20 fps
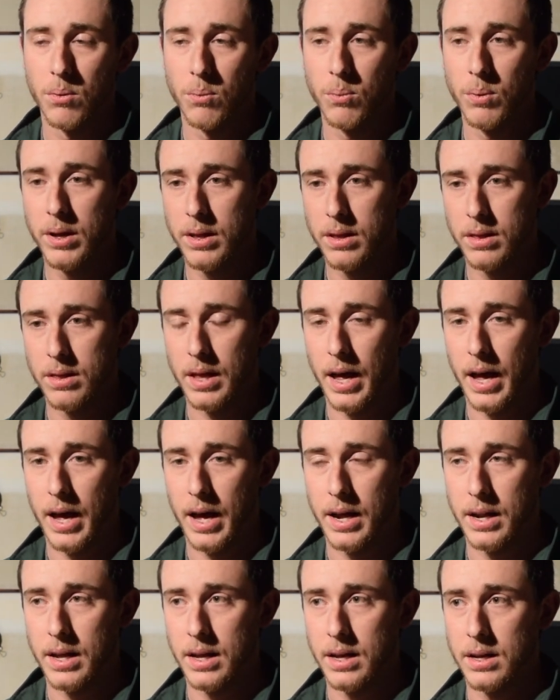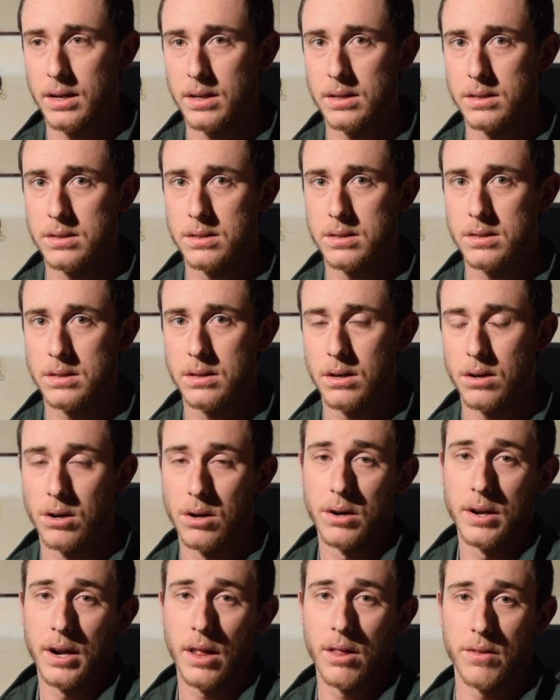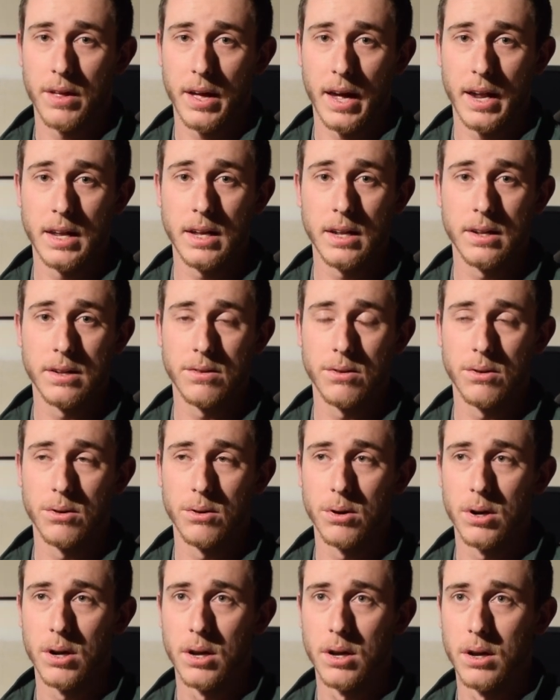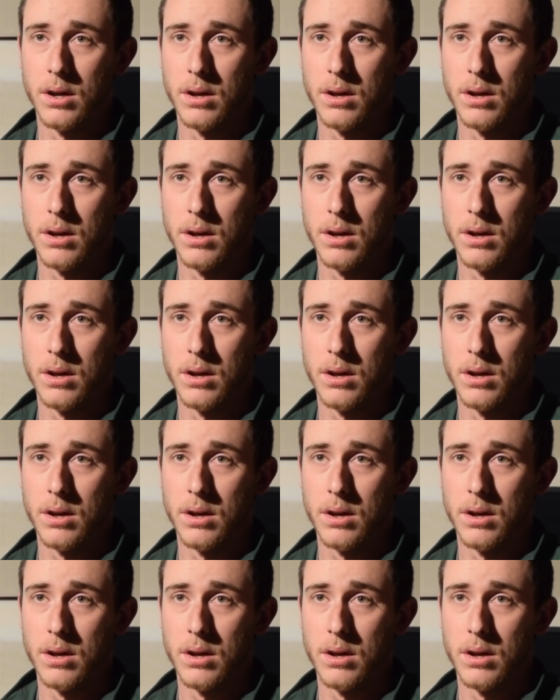with that is, or another thing I need to